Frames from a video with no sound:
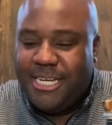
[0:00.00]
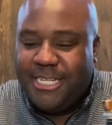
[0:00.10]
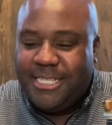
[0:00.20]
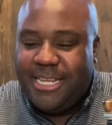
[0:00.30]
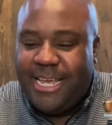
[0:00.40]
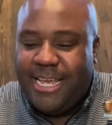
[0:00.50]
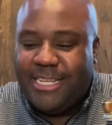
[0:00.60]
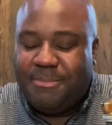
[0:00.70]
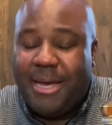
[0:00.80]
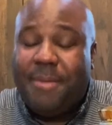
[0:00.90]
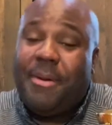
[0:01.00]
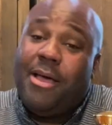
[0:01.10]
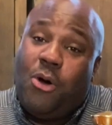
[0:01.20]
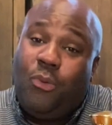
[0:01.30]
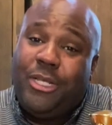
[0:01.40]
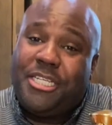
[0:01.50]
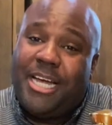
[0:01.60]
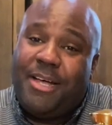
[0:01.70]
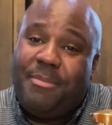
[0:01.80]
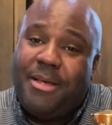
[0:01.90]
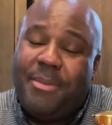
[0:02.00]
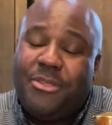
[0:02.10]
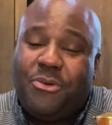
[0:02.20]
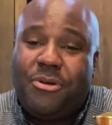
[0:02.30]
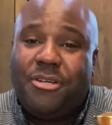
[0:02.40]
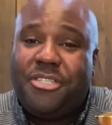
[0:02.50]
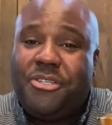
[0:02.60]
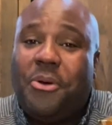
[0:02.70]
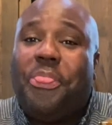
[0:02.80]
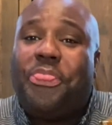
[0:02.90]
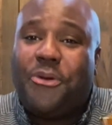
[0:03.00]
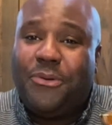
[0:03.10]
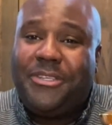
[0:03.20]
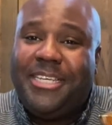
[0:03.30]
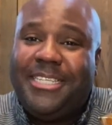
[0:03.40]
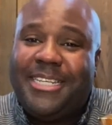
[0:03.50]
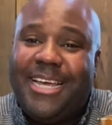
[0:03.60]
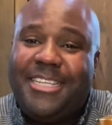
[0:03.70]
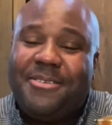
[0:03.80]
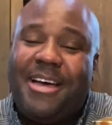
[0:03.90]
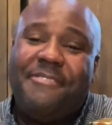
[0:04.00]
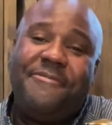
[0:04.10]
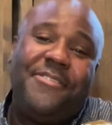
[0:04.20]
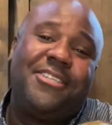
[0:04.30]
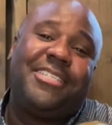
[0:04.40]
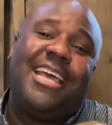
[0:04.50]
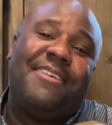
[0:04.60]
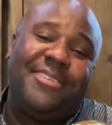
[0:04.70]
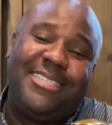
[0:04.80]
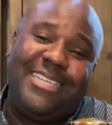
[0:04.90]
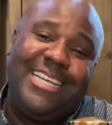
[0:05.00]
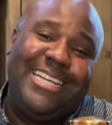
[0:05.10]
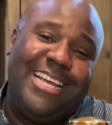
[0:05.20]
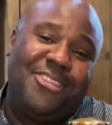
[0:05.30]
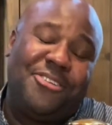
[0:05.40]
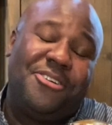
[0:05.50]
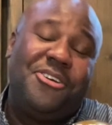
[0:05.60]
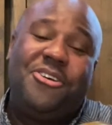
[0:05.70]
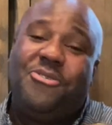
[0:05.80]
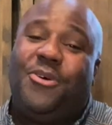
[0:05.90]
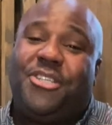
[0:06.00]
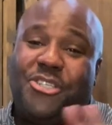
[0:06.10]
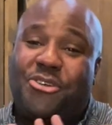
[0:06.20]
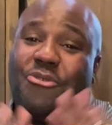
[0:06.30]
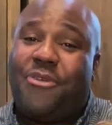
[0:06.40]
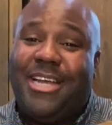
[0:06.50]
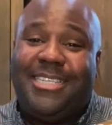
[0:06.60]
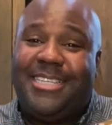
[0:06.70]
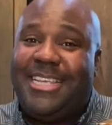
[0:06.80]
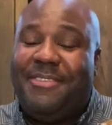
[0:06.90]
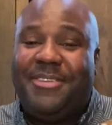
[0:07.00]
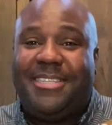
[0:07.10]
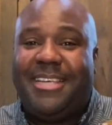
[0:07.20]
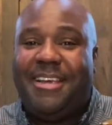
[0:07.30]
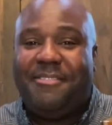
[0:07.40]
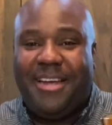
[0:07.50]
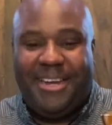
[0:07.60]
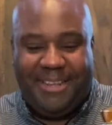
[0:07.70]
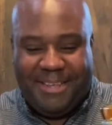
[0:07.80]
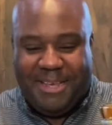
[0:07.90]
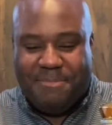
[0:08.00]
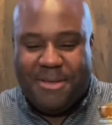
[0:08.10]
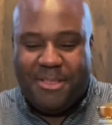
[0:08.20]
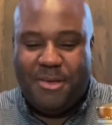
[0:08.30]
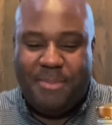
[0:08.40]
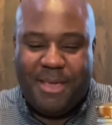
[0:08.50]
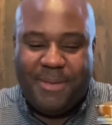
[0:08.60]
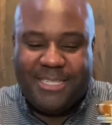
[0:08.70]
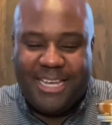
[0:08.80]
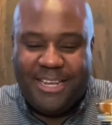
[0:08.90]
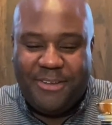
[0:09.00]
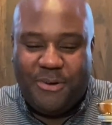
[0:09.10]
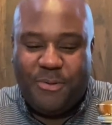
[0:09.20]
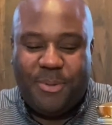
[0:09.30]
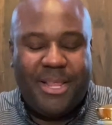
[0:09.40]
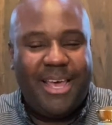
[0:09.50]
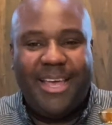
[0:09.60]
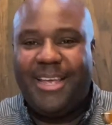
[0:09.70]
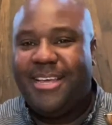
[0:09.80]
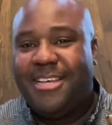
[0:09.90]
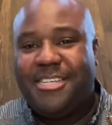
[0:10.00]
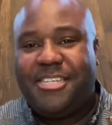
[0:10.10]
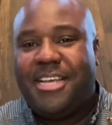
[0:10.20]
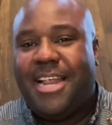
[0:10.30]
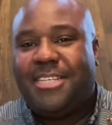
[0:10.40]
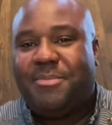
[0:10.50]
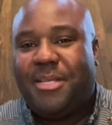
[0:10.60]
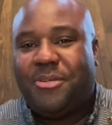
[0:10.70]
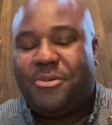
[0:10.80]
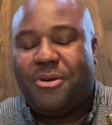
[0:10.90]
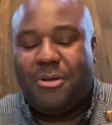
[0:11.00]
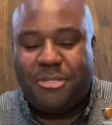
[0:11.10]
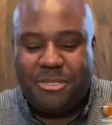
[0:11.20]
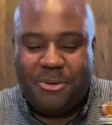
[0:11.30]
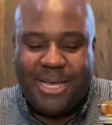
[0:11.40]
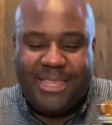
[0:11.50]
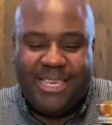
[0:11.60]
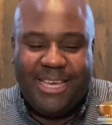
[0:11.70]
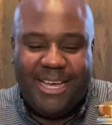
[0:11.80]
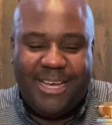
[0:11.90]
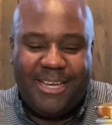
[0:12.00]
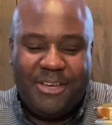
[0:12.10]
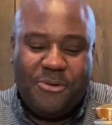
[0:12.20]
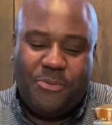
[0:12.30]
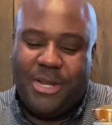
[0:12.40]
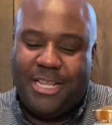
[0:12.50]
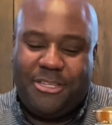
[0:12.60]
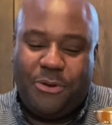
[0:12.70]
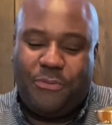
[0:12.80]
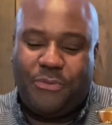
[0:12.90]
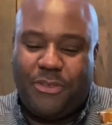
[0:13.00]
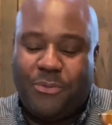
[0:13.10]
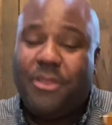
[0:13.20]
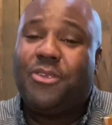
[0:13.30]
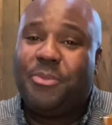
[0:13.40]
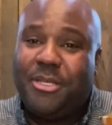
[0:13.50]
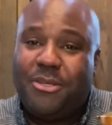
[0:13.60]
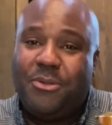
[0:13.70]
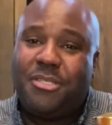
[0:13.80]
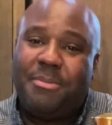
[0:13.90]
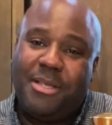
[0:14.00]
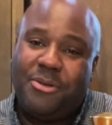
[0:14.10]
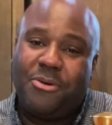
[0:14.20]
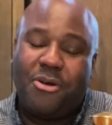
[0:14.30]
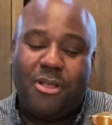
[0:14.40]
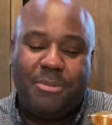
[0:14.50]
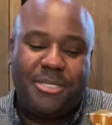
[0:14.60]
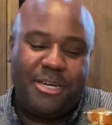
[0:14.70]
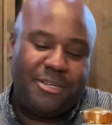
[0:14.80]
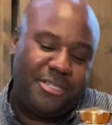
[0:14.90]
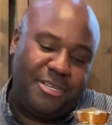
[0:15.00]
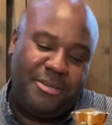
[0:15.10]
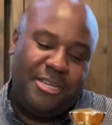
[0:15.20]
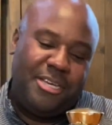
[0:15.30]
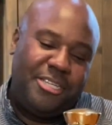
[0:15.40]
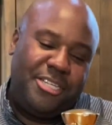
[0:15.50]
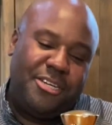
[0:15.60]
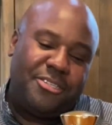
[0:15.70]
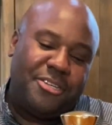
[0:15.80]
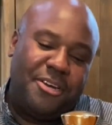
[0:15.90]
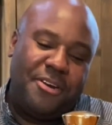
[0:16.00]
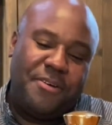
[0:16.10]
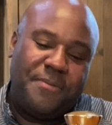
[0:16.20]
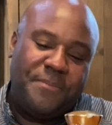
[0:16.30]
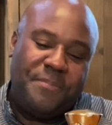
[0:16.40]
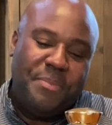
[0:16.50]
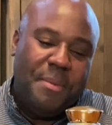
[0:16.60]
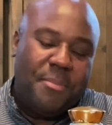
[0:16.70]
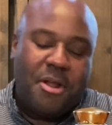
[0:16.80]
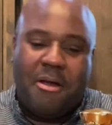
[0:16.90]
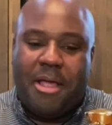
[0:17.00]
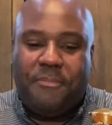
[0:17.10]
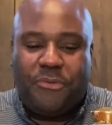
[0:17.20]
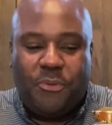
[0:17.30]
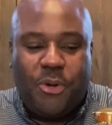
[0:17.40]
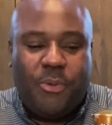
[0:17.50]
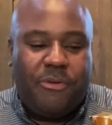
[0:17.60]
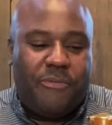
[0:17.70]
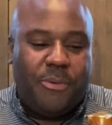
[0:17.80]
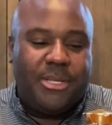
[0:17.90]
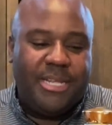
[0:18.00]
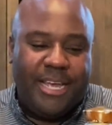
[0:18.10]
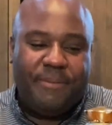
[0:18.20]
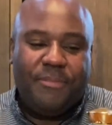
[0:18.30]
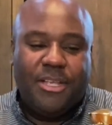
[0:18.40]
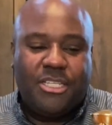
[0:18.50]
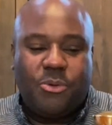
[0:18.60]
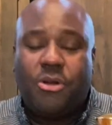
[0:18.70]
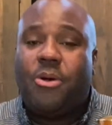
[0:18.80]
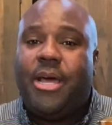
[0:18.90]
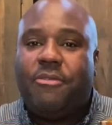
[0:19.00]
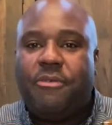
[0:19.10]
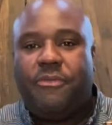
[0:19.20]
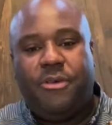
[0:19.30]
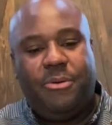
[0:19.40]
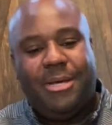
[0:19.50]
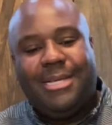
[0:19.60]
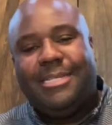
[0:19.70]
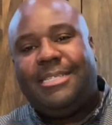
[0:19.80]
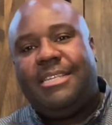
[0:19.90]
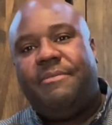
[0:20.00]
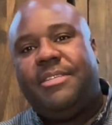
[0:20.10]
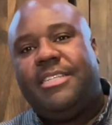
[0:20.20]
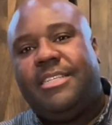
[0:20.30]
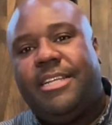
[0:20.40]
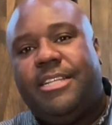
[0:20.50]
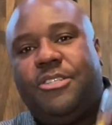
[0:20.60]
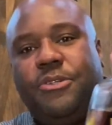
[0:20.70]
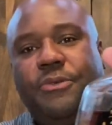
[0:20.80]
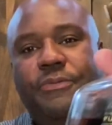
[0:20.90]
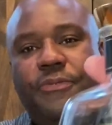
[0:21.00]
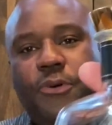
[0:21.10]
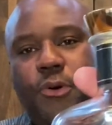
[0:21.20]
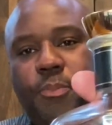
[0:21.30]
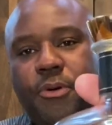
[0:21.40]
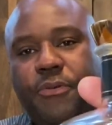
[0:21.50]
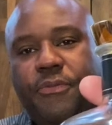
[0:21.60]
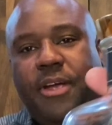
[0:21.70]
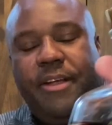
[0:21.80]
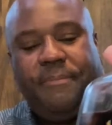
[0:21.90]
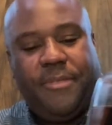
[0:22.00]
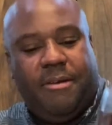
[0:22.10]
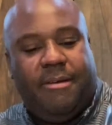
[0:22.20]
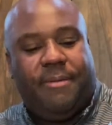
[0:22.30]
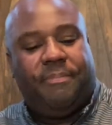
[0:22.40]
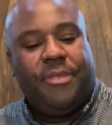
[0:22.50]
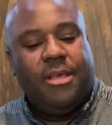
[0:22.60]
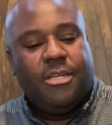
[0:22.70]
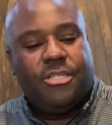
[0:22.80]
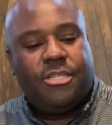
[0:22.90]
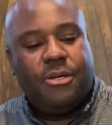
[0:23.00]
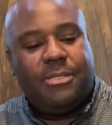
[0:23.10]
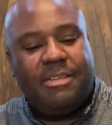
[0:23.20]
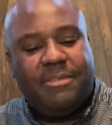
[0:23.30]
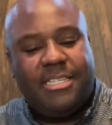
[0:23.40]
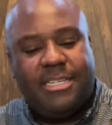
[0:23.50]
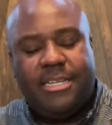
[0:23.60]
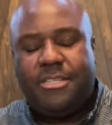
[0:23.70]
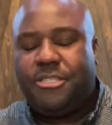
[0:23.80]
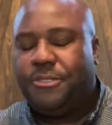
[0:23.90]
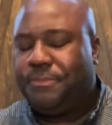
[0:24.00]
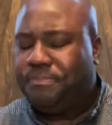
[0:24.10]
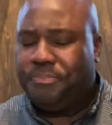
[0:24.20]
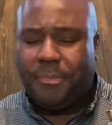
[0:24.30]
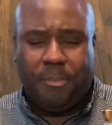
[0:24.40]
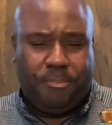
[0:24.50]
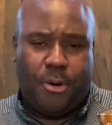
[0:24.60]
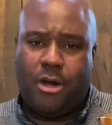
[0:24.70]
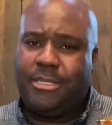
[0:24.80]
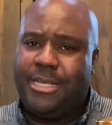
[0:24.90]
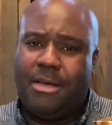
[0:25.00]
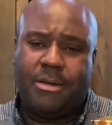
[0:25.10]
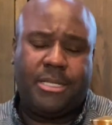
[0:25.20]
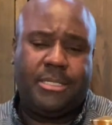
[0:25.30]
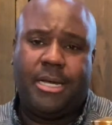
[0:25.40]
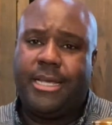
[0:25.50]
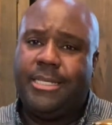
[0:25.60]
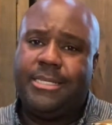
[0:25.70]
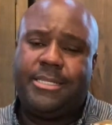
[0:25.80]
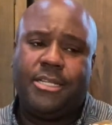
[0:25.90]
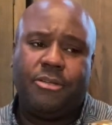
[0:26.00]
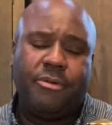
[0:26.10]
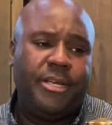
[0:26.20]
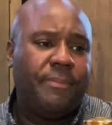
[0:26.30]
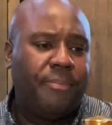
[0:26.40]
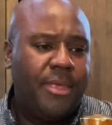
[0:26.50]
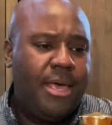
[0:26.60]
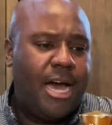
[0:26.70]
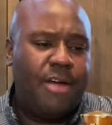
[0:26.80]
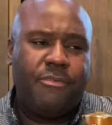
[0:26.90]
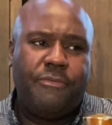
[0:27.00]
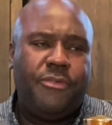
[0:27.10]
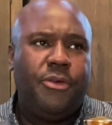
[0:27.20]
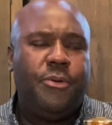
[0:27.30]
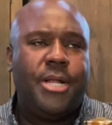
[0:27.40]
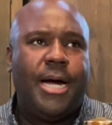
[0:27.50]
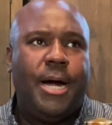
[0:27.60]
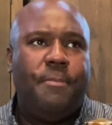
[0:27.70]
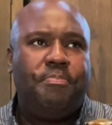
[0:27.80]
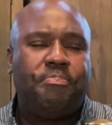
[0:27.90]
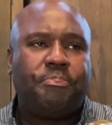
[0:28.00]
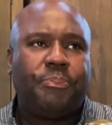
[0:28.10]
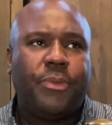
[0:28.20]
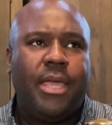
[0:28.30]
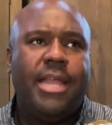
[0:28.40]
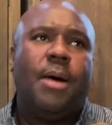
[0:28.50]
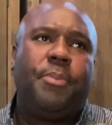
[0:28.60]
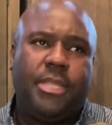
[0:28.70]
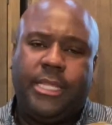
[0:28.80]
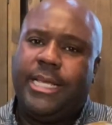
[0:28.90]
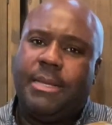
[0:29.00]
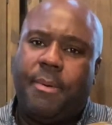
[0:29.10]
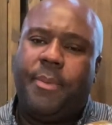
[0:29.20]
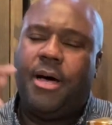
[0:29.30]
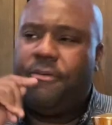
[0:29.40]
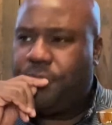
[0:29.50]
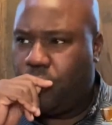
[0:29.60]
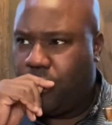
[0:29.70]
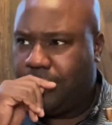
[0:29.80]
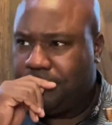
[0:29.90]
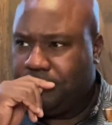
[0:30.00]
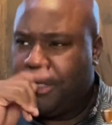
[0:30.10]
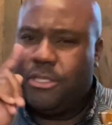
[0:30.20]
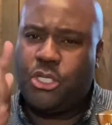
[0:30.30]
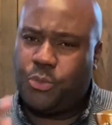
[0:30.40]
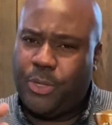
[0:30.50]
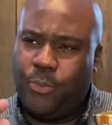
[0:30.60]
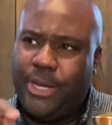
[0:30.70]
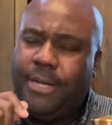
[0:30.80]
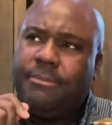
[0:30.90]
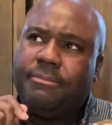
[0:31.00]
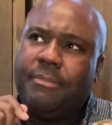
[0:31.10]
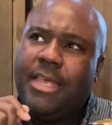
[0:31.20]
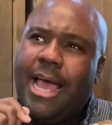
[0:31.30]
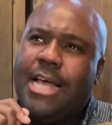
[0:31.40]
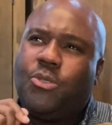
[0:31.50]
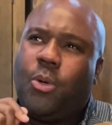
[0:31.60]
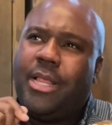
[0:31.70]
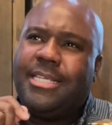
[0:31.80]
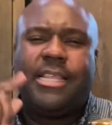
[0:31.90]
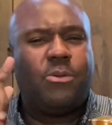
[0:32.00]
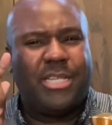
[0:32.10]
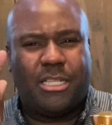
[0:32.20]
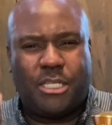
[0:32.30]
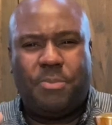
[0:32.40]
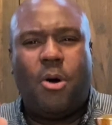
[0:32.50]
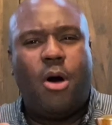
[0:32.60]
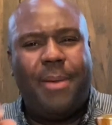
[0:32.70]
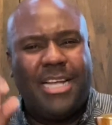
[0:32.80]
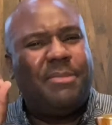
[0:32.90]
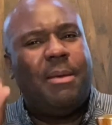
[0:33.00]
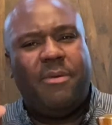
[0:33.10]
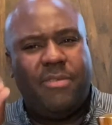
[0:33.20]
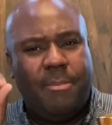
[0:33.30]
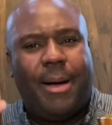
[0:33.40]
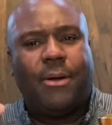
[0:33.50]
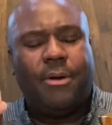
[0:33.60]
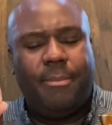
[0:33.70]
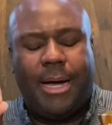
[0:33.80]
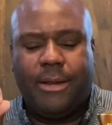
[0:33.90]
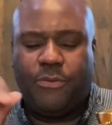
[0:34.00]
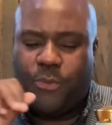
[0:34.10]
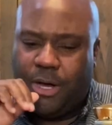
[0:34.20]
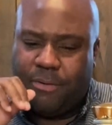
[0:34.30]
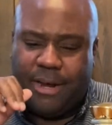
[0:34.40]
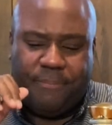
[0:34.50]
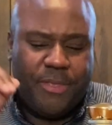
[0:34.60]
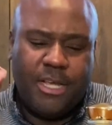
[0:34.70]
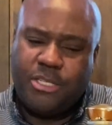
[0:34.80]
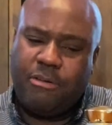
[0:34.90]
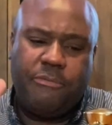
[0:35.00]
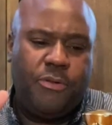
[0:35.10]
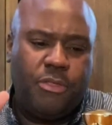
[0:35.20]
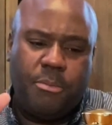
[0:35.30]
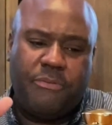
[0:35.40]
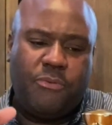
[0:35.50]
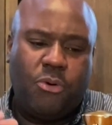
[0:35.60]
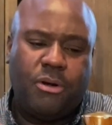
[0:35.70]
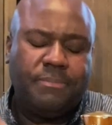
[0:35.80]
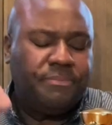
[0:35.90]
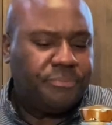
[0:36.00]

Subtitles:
Today is my only child. My daughter, she turned 13 today, so I officially have a teenager, which is crazy to even say, right? My little baby's getting old, but hey, shout out to my little girl. So at the when I toast for this one, this will be a toast to my little girl upstairs, so cheers to her. But all right, so what are we reviewing today? So we're gonna go ahead and review 1792 Full Proof, right? All right, so 1792, Bardstown Kentucky Distillery. I've reviewed, and I'll put the link up above for the sweet wheat, as well as I think it was like the small batch, maybe even the bottom to bottom as well, right? So I reviewed them before.